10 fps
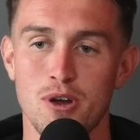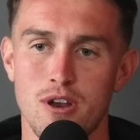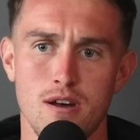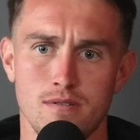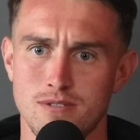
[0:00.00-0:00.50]
But
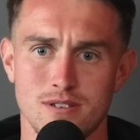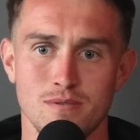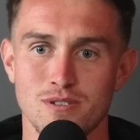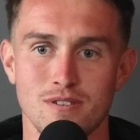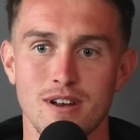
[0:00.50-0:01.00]
no, it was
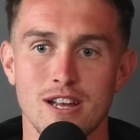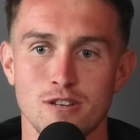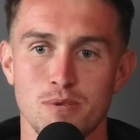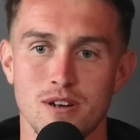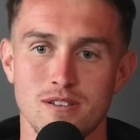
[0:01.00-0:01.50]
it was a great
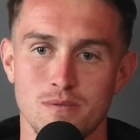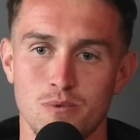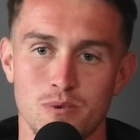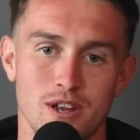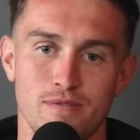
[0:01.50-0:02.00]
experience, and
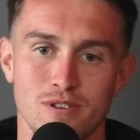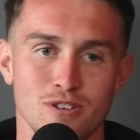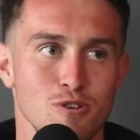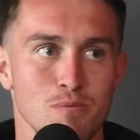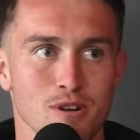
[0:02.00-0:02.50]
we were definitely
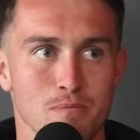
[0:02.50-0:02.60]
super